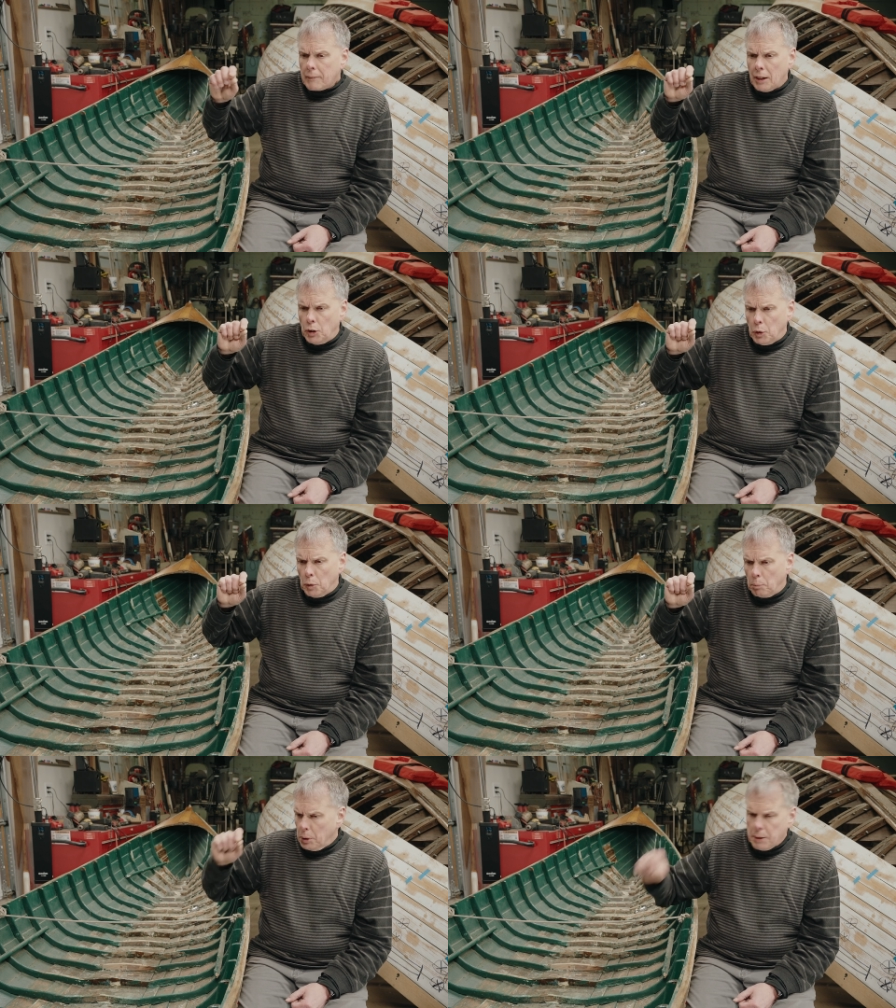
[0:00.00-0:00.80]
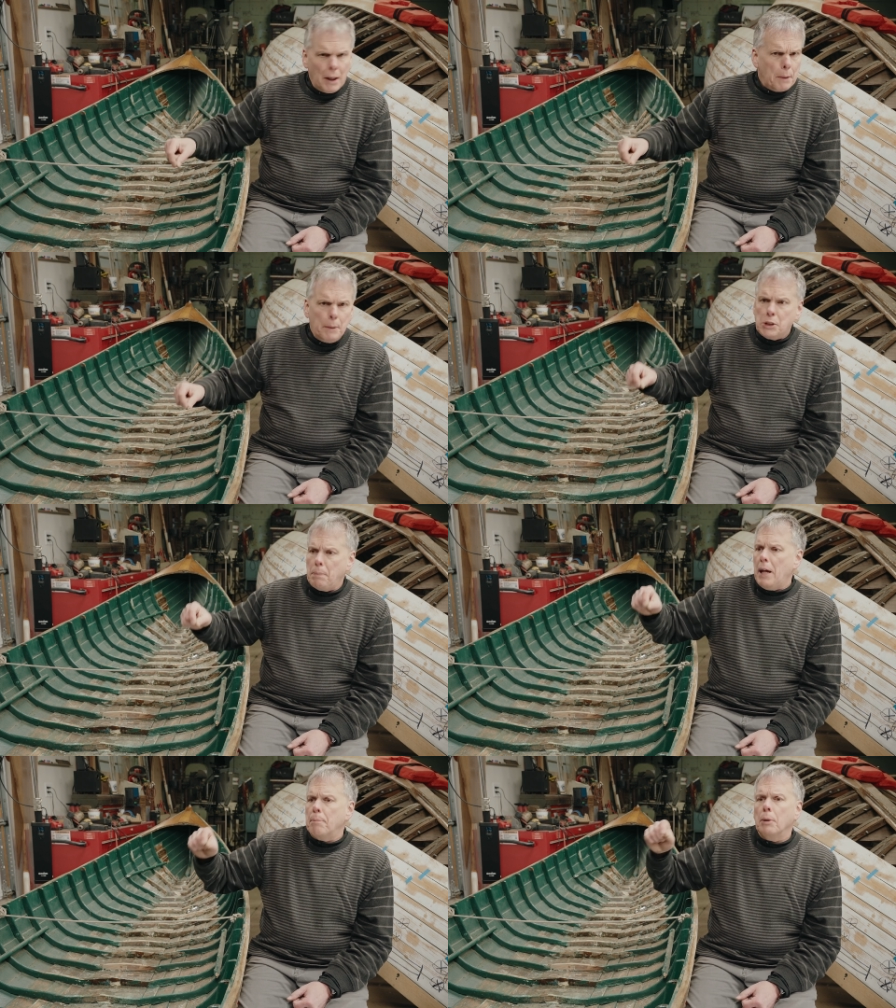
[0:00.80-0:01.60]
you put them on a piece of
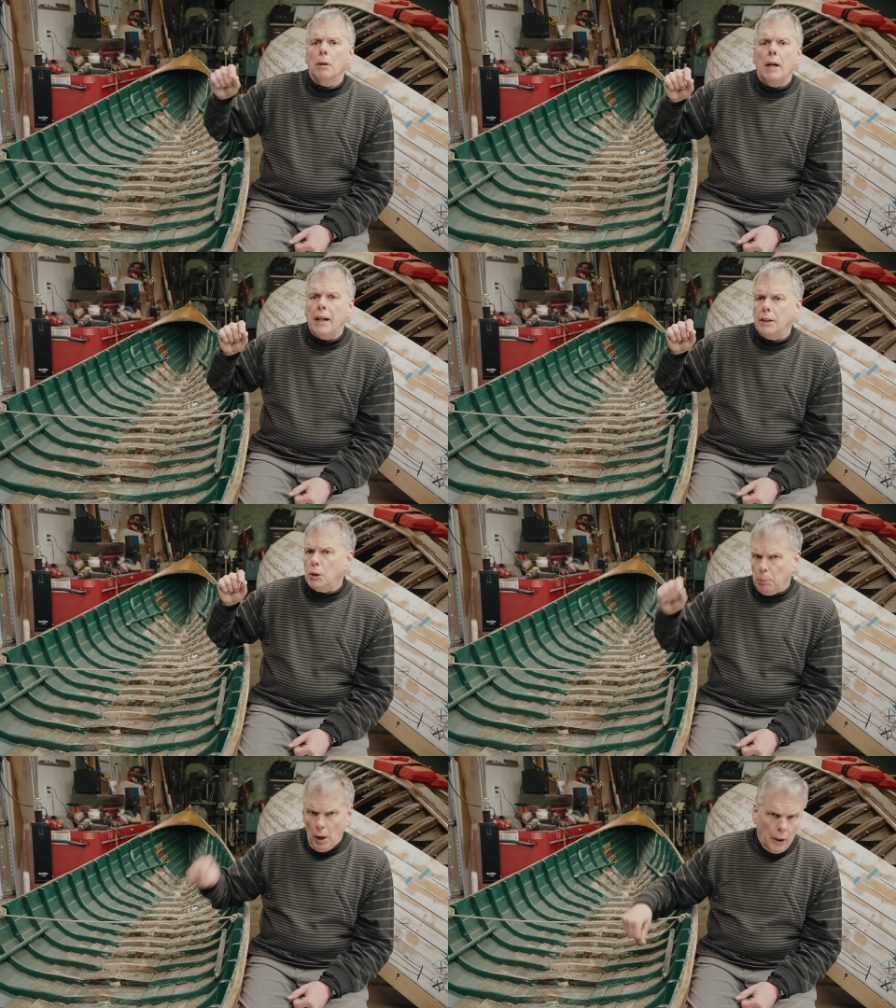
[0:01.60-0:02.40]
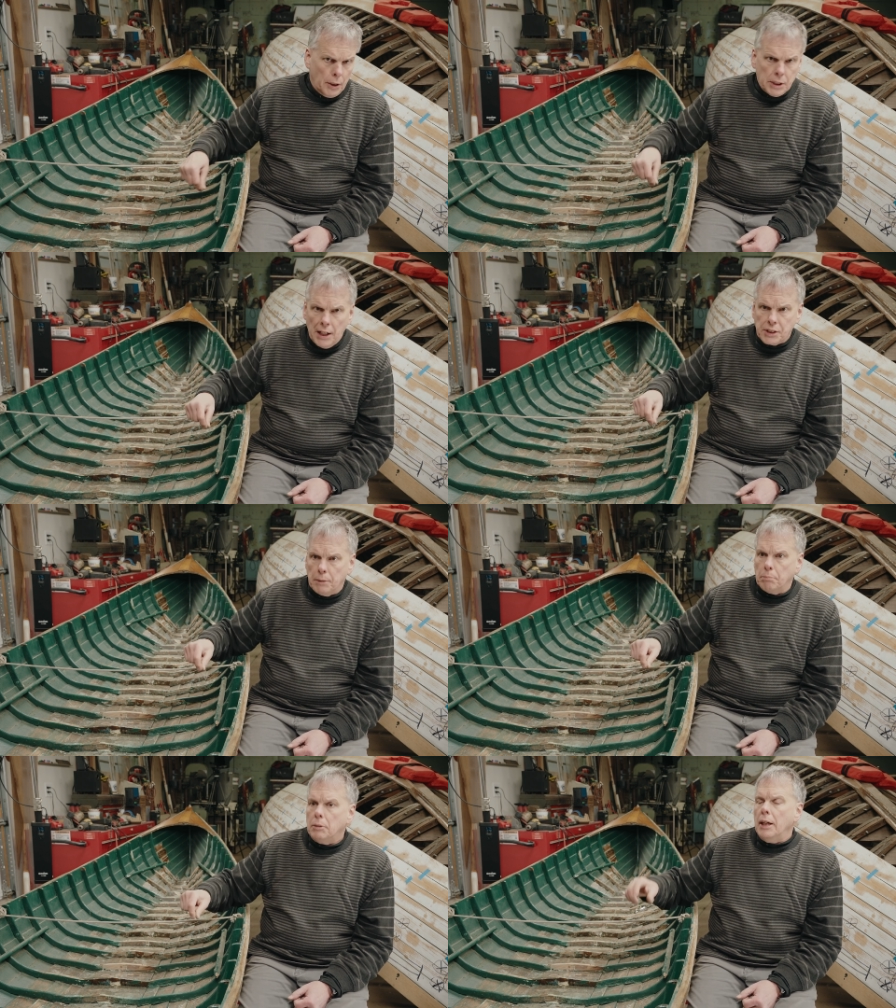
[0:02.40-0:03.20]
paper and you prioritize them